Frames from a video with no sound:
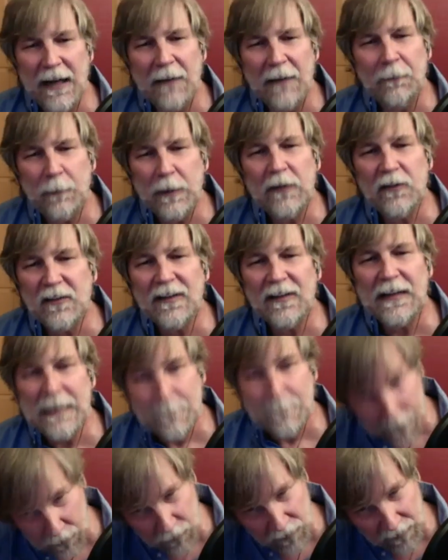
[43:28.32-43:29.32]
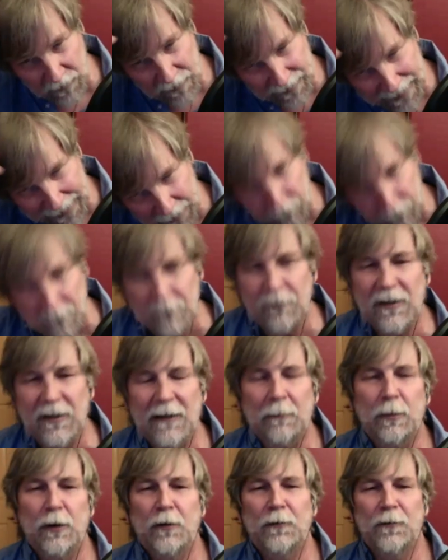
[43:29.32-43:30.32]
we just keep using the dandruff
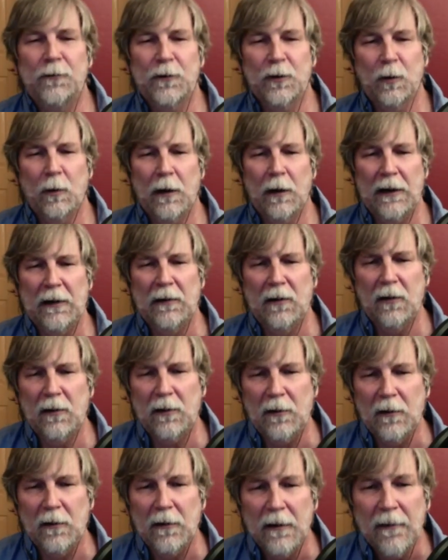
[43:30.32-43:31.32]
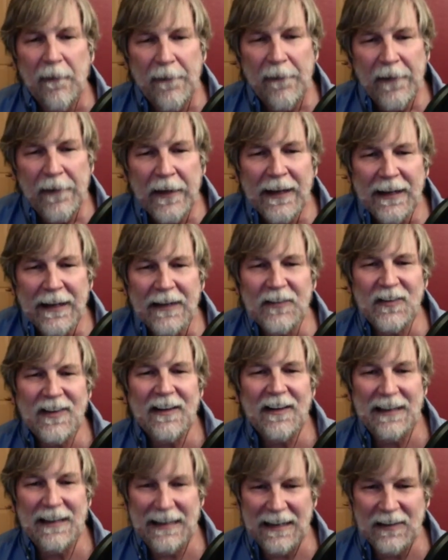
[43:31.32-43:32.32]
shampoo for a while longer, it's
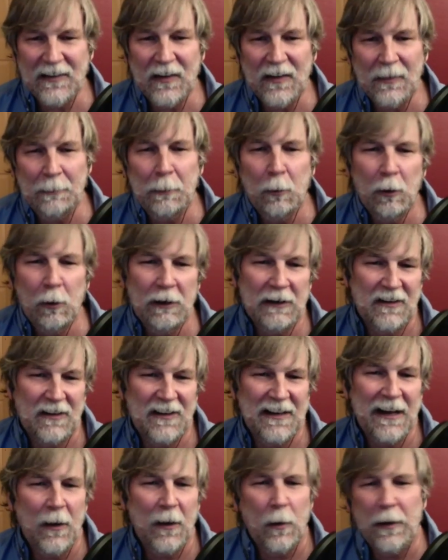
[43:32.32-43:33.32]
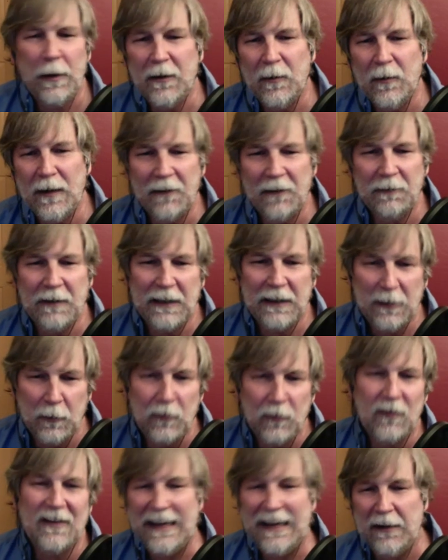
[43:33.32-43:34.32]
going to get to the point that now we don't have to
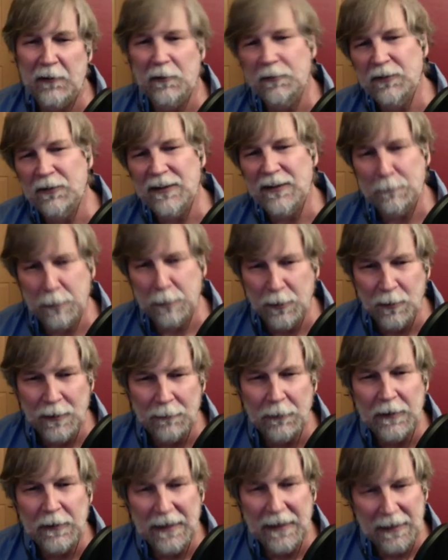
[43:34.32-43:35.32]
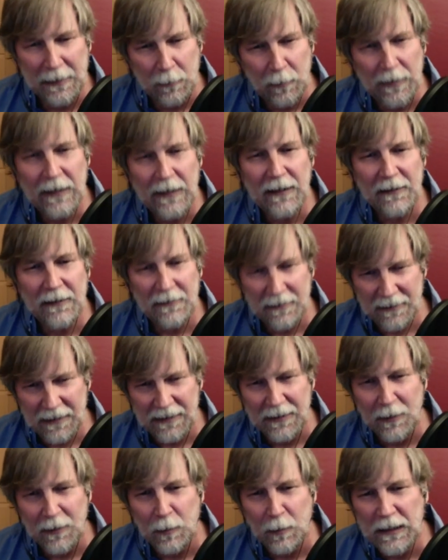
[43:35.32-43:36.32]
use the dandruff shampoo every day. We can
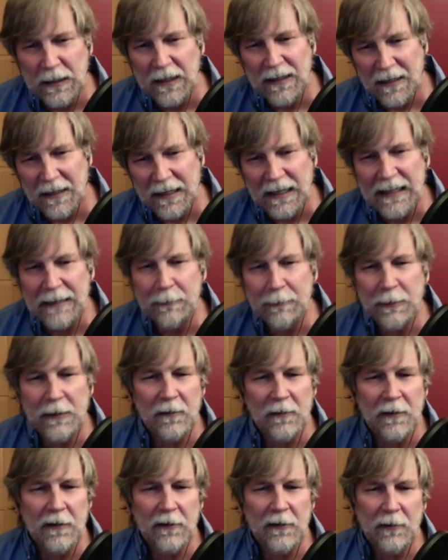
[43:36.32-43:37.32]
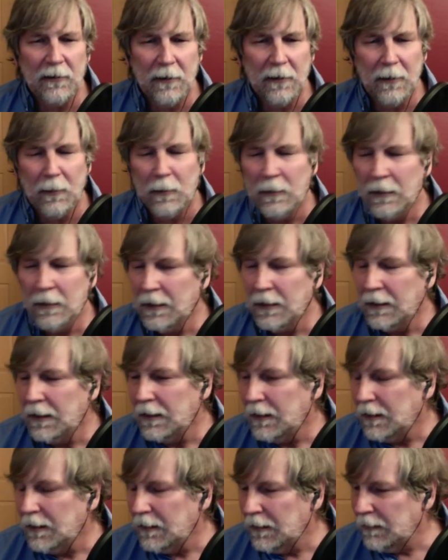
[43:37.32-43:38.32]
kind of keep it under control.
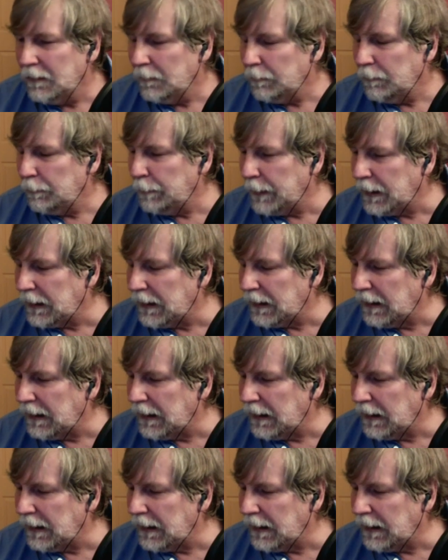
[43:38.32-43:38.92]
But